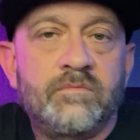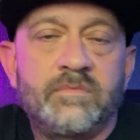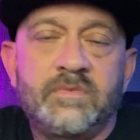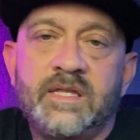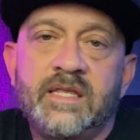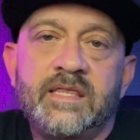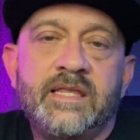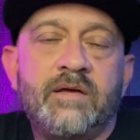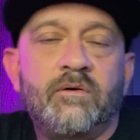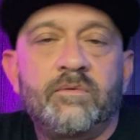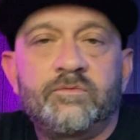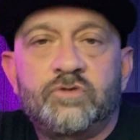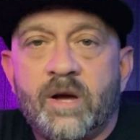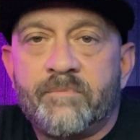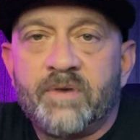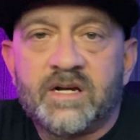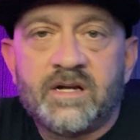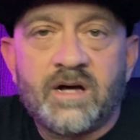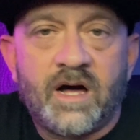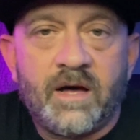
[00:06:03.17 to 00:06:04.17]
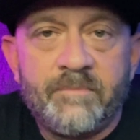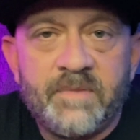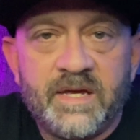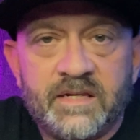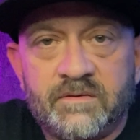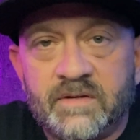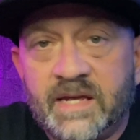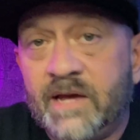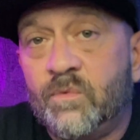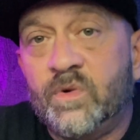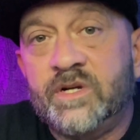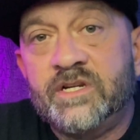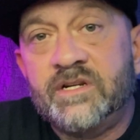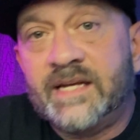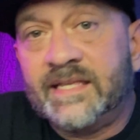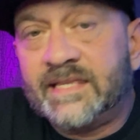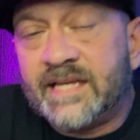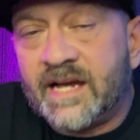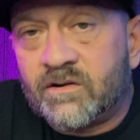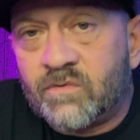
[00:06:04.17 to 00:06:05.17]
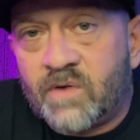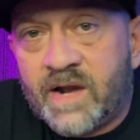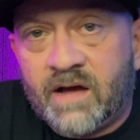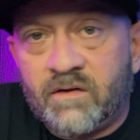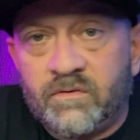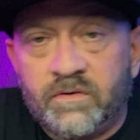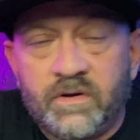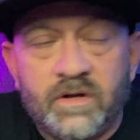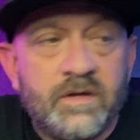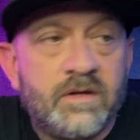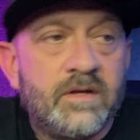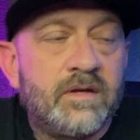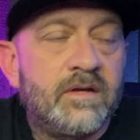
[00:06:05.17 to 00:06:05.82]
And then they'll drop a comment. Hey, where'd you get that crown?